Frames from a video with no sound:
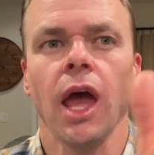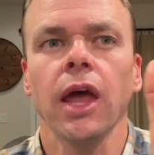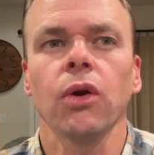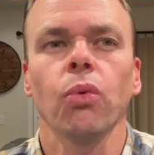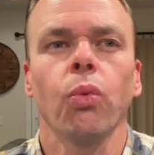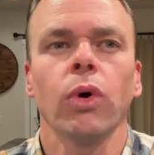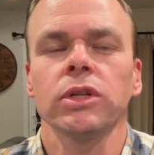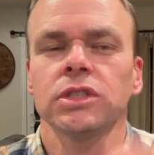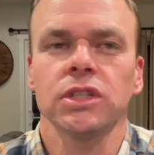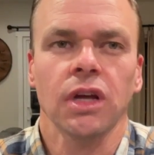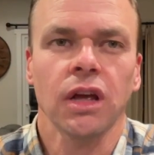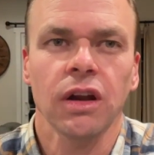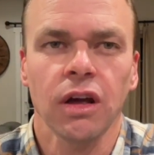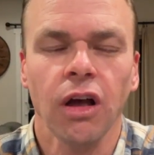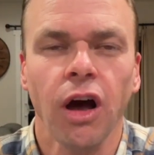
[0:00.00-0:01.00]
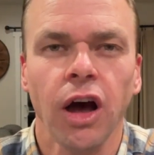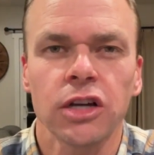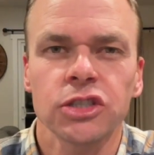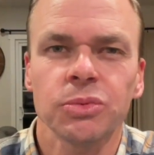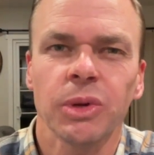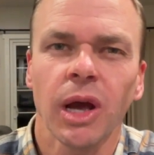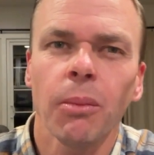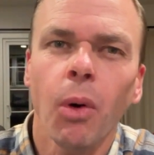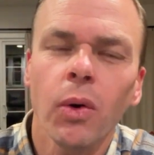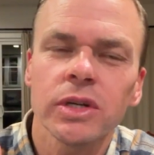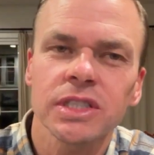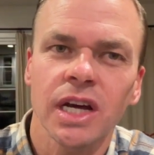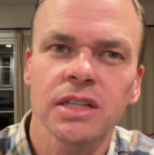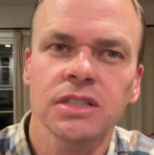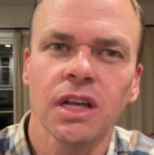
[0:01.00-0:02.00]
And what's it going to cost me? I'm
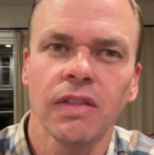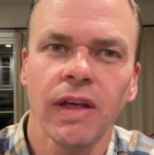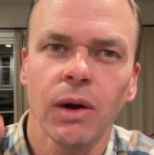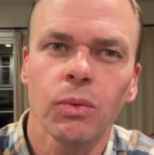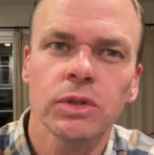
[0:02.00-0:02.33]
always asking that.